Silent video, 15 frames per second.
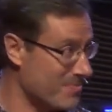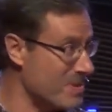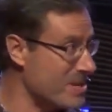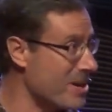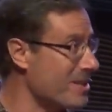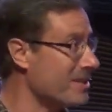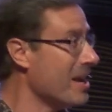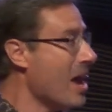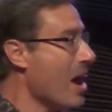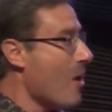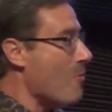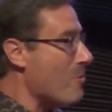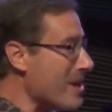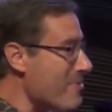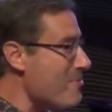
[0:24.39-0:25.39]
Because
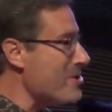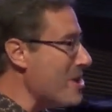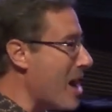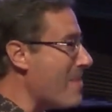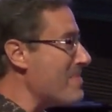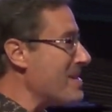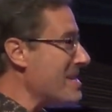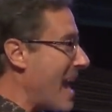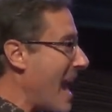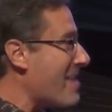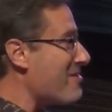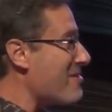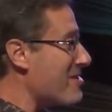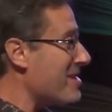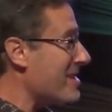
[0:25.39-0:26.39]
we would not be
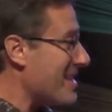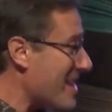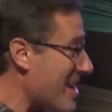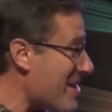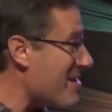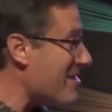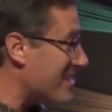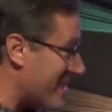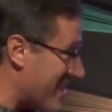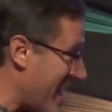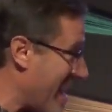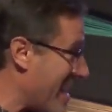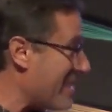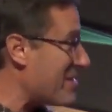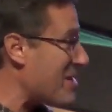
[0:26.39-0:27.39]
gathered here
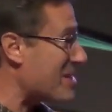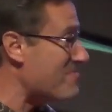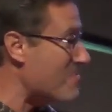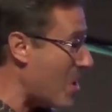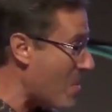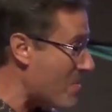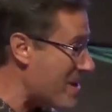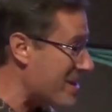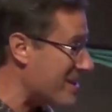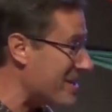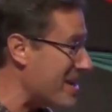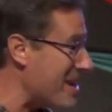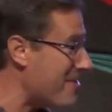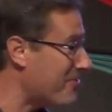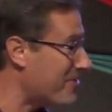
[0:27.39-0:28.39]
today at this moment
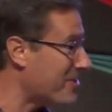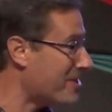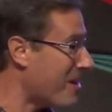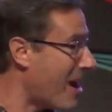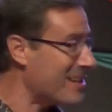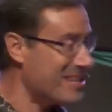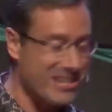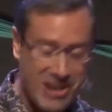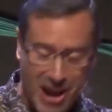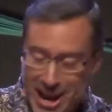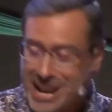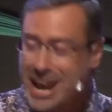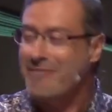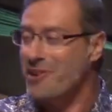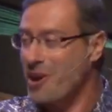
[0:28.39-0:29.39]
if God did
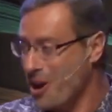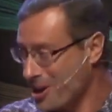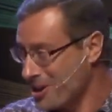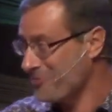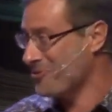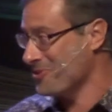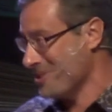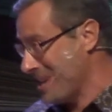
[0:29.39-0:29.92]
not have a heart for the